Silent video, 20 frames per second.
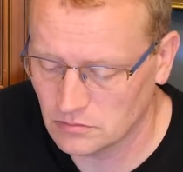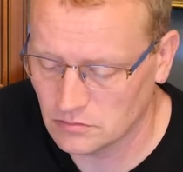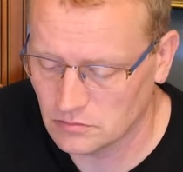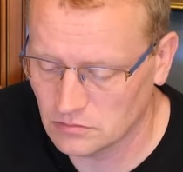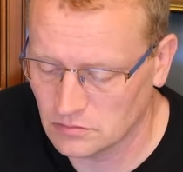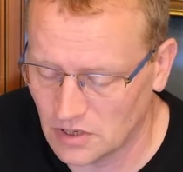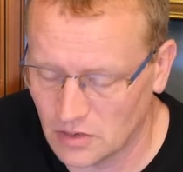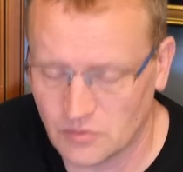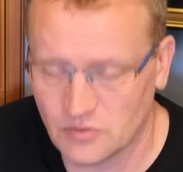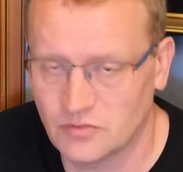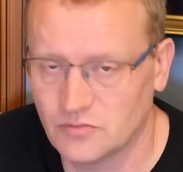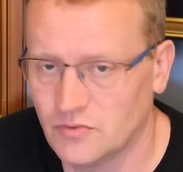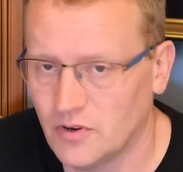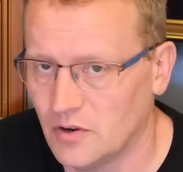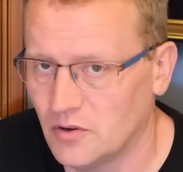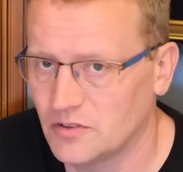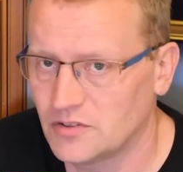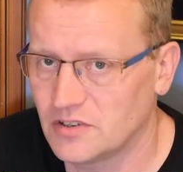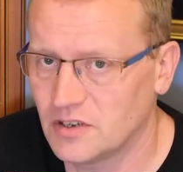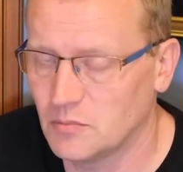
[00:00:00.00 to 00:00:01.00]
That was
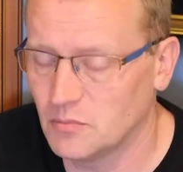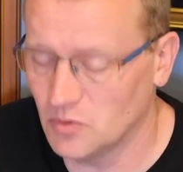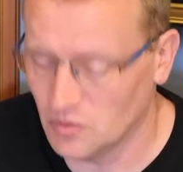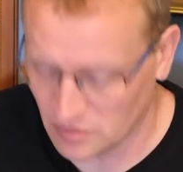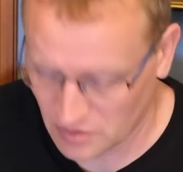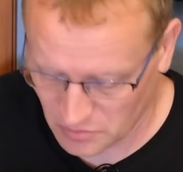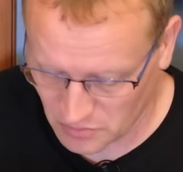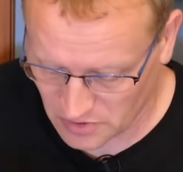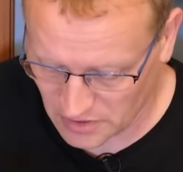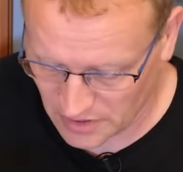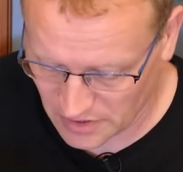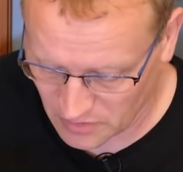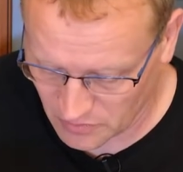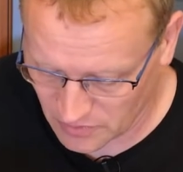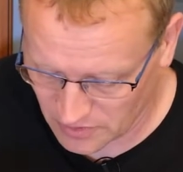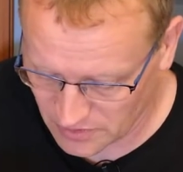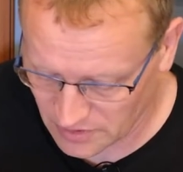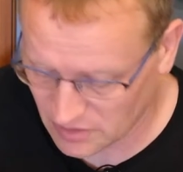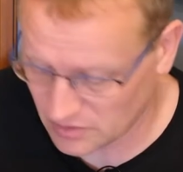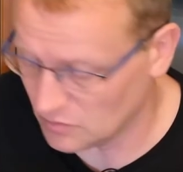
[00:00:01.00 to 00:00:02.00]
very simple. I'm glad I
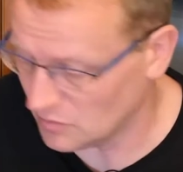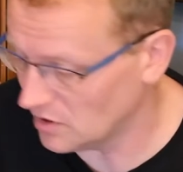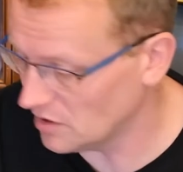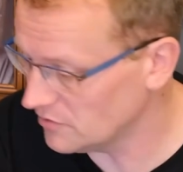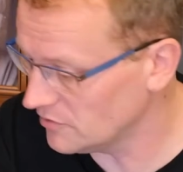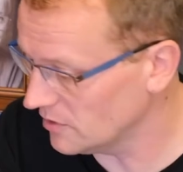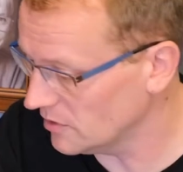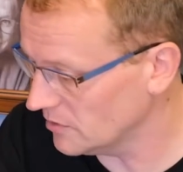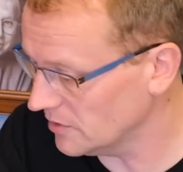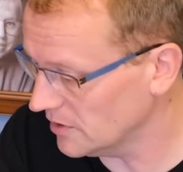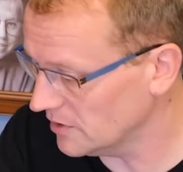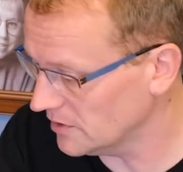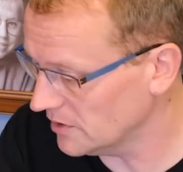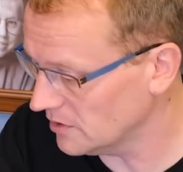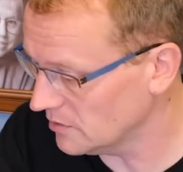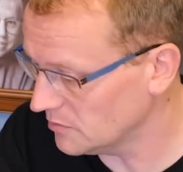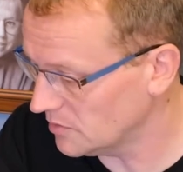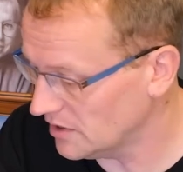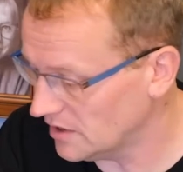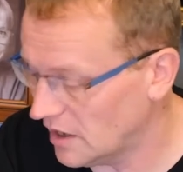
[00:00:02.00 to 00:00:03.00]
went down the Wi-Fi route
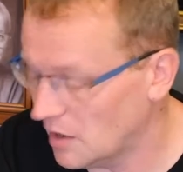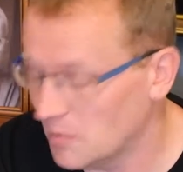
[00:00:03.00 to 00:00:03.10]
now, but I'm